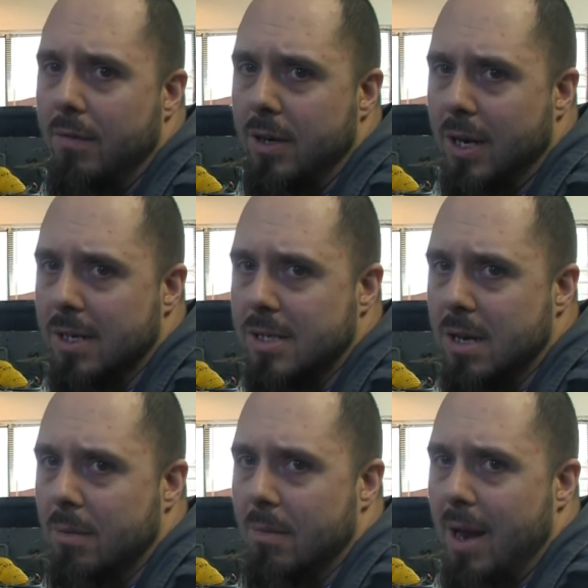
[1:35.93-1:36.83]
If you can see
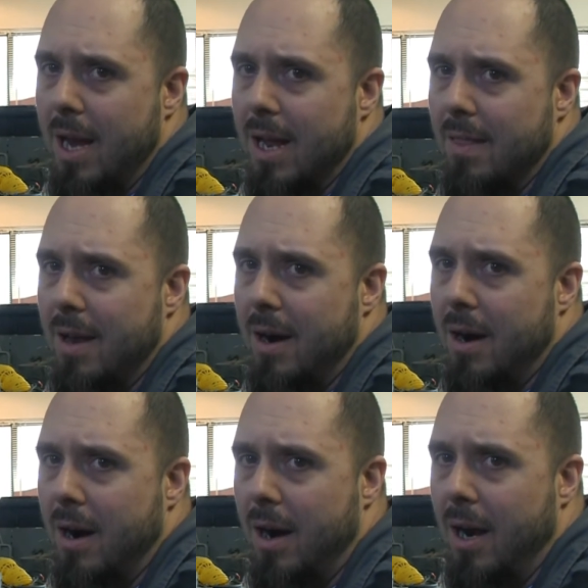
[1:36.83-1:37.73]
it with my hand there,
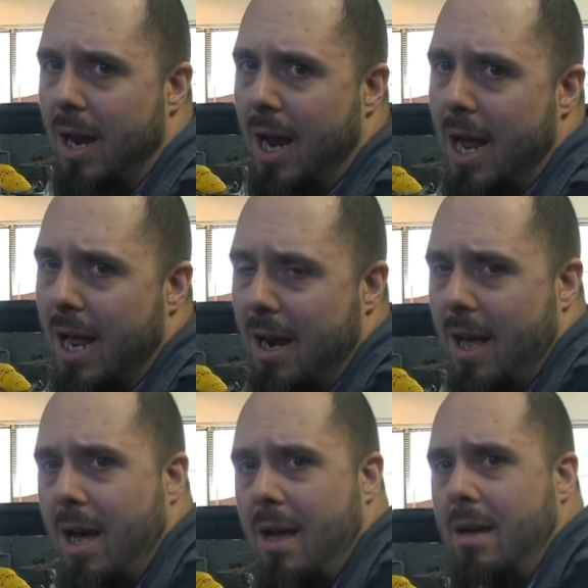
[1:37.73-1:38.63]
and
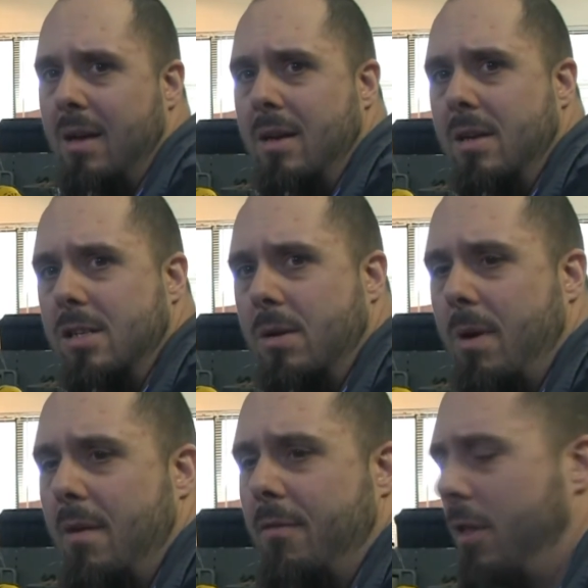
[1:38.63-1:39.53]
uh, so
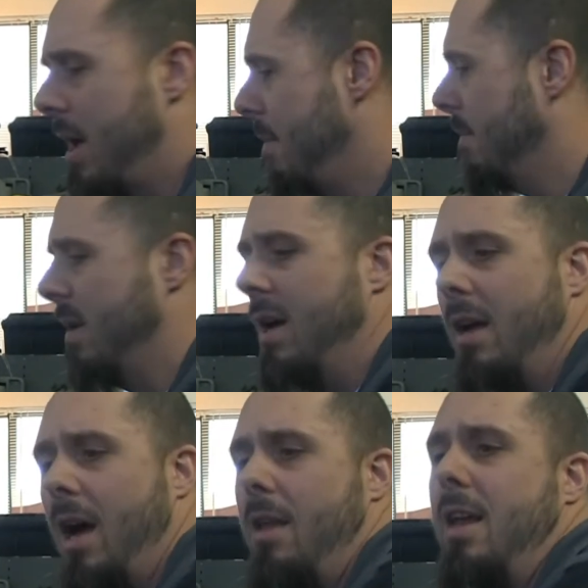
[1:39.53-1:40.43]
we have flame.
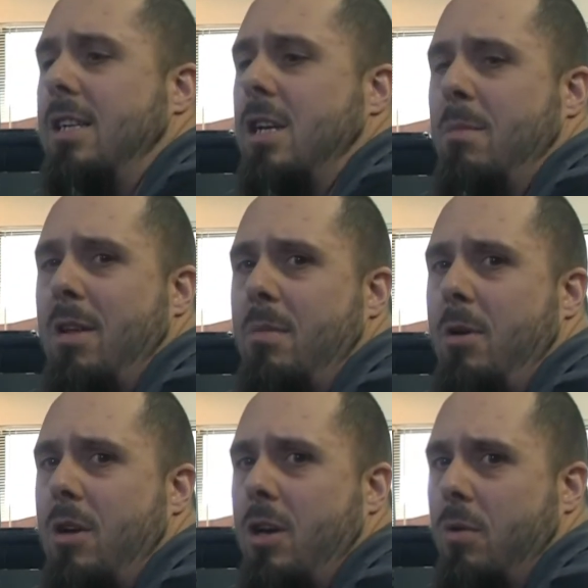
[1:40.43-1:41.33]
Uh, nice thing about the
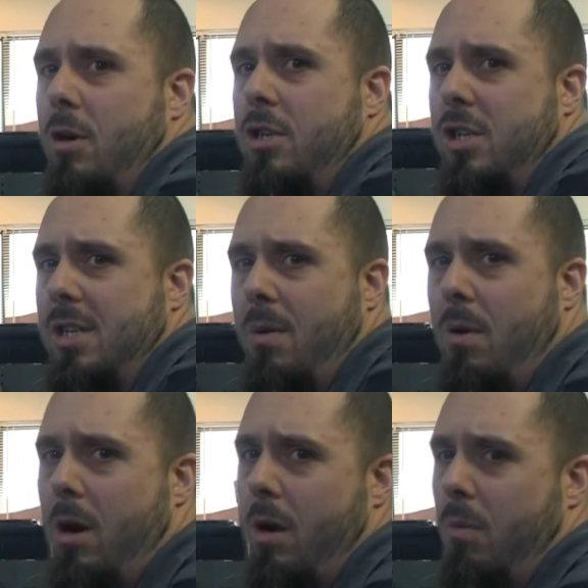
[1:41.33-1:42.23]
butane torch is it
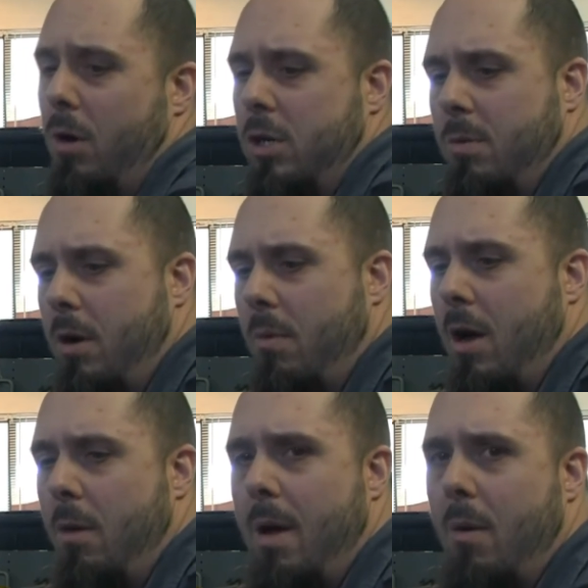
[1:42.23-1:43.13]
works pretty
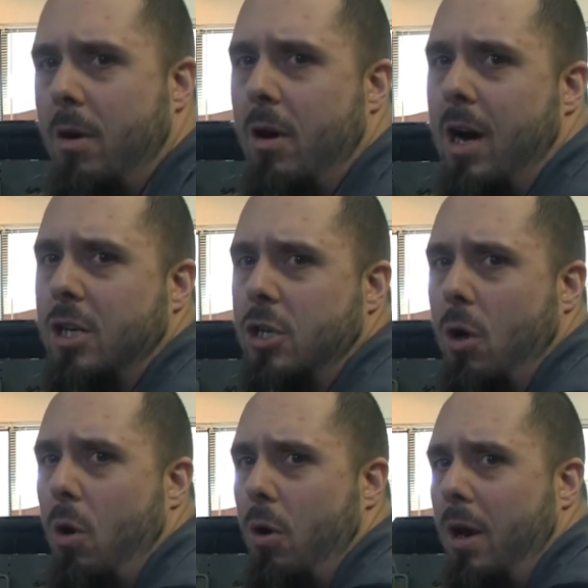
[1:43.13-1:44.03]
well no matter what direction
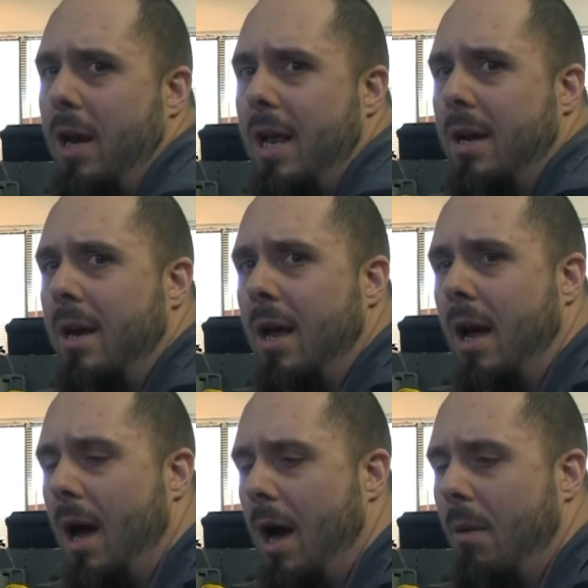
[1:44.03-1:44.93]
you hold it in,
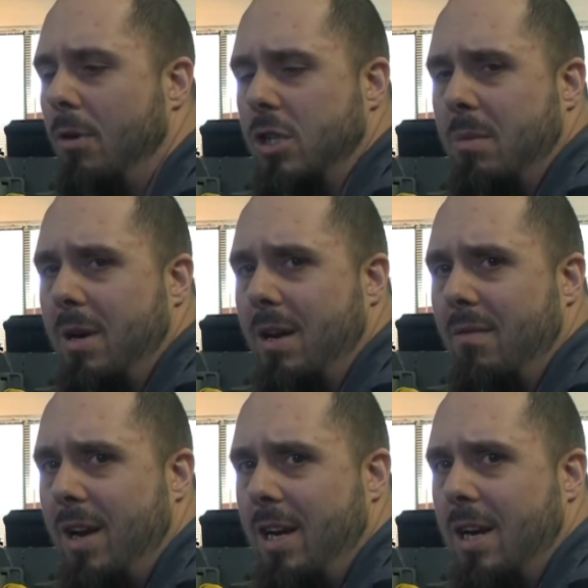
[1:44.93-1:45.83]
uh, which can be
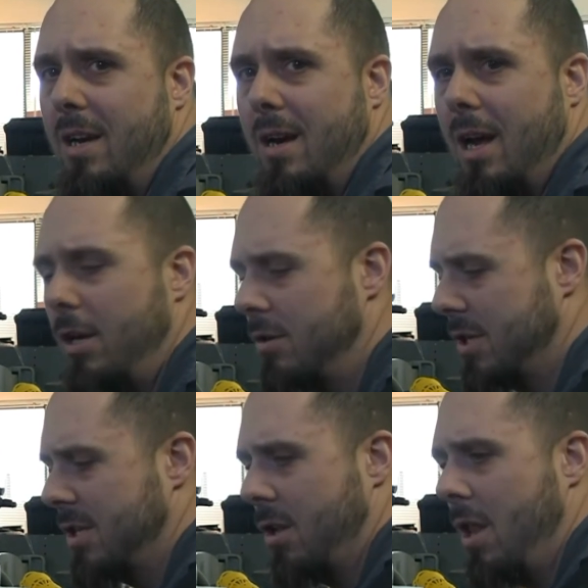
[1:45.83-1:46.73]
convenient. I use
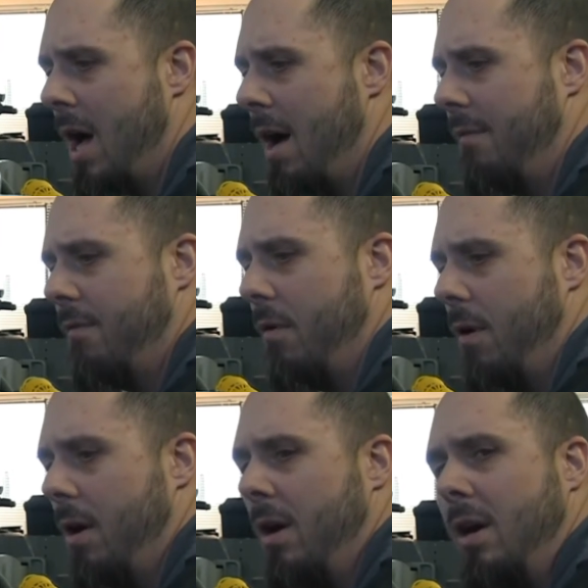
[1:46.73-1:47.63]
this a lot
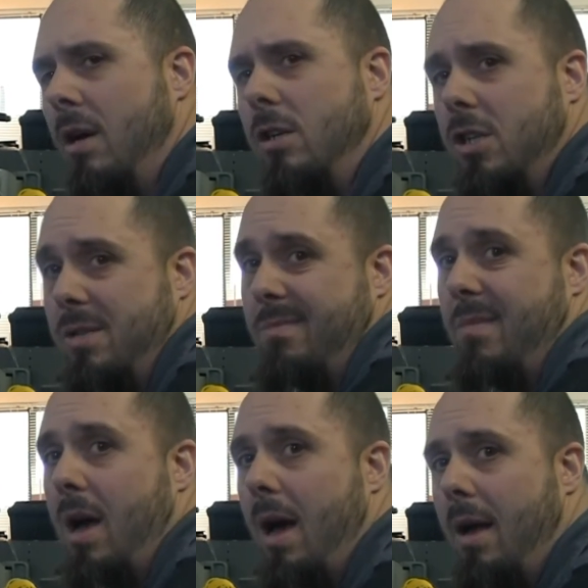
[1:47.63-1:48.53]
for just
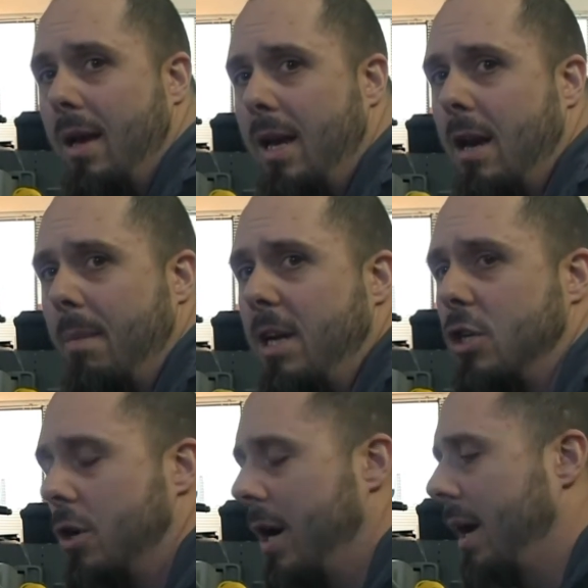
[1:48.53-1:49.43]
uh, heating up heat
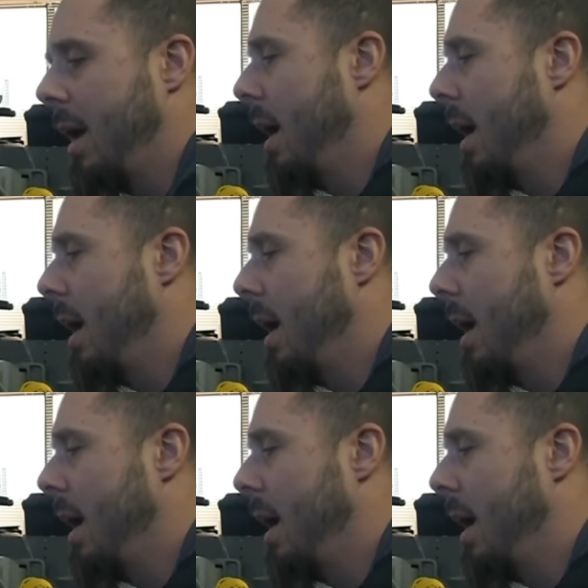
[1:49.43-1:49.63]
shrink.